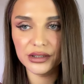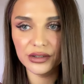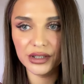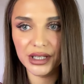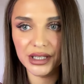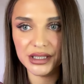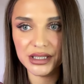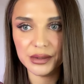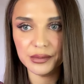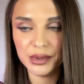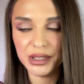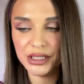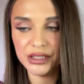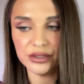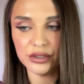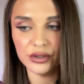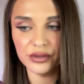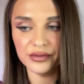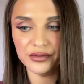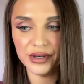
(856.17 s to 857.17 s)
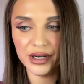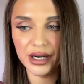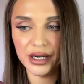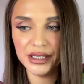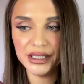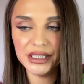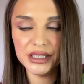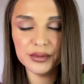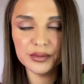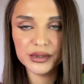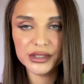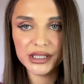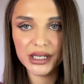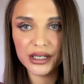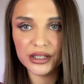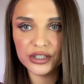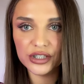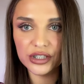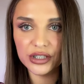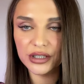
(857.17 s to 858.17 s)
You get a bit of heat
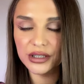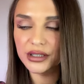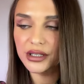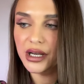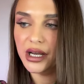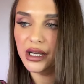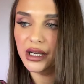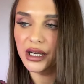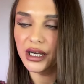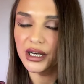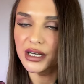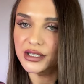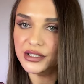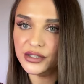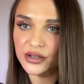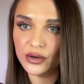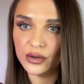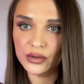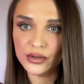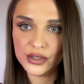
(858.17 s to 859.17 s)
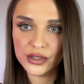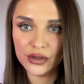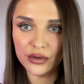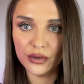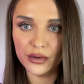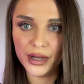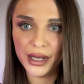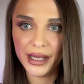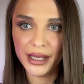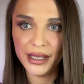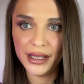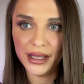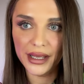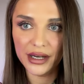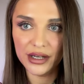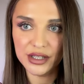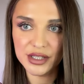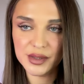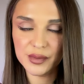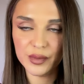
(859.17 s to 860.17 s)
protection and also a
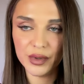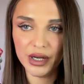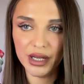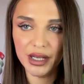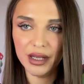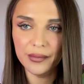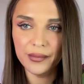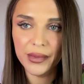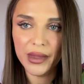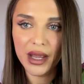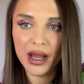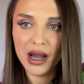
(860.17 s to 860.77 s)
hairspray.